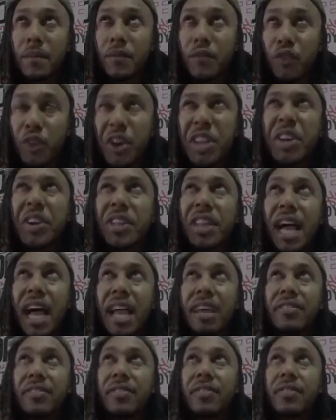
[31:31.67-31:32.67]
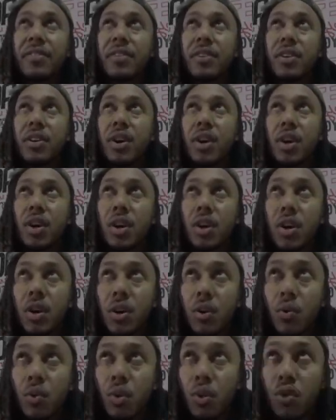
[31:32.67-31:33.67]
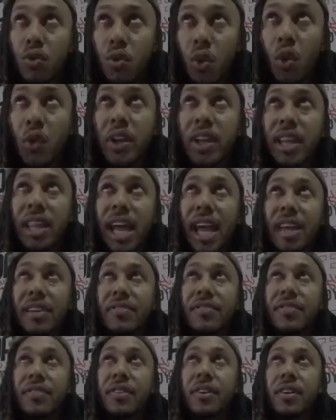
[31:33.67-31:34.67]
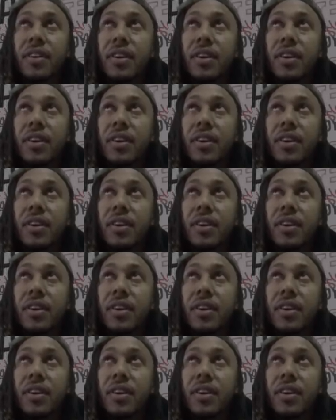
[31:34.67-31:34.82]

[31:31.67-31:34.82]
free your life, will grow your life,